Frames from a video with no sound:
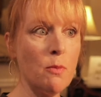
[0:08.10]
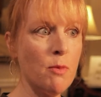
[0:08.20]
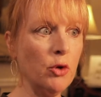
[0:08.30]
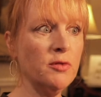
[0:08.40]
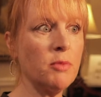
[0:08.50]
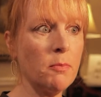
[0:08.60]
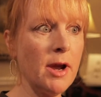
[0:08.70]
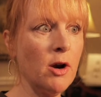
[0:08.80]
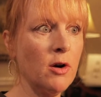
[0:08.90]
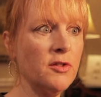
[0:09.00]
Most
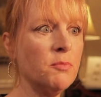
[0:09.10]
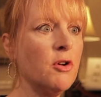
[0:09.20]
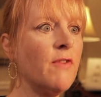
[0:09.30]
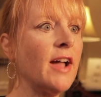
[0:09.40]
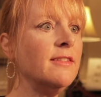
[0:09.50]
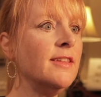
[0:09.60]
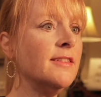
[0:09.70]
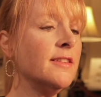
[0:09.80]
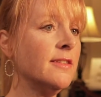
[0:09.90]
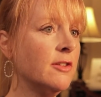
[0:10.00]
preparers provide
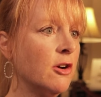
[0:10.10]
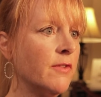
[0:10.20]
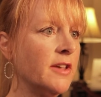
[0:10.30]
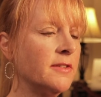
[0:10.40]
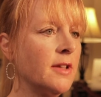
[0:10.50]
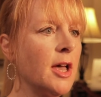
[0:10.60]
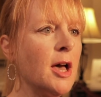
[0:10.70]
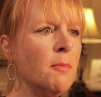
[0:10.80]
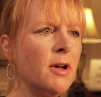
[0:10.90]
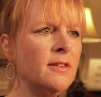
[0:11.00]
decent service,
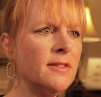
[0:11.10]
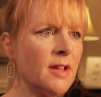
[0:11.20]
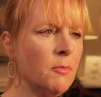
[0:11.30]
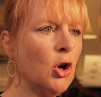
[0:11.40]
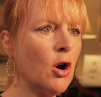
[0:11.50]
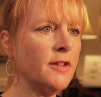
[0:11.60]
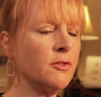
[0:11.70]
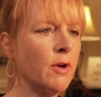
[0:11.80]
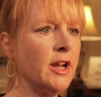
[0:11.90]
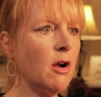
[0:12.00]
but some cause
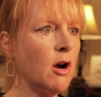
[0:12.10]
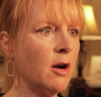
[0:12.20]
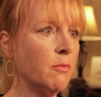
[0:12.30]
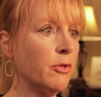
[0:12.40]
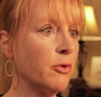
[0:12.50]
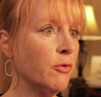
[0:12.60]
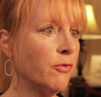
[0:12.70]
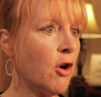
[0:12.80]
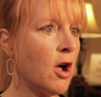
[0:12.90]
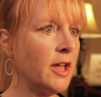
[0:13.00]
great harm through
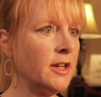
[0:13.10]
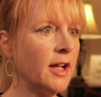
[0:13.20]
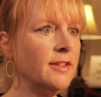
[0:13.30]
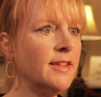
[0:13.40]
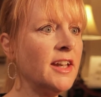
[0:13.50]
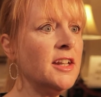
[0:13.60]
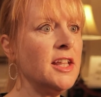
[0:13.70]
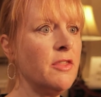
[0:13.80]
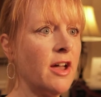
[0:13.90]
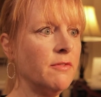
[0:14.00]
fraud, identity
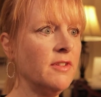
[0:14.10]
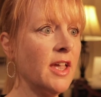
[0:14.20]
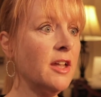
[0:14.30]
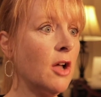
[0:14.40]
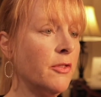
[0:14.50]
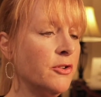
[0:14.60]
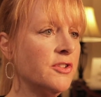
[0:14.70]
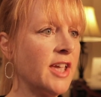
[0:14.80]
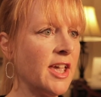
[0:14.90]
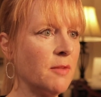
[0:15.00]
theft, and other
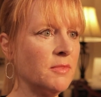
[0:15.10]
scams.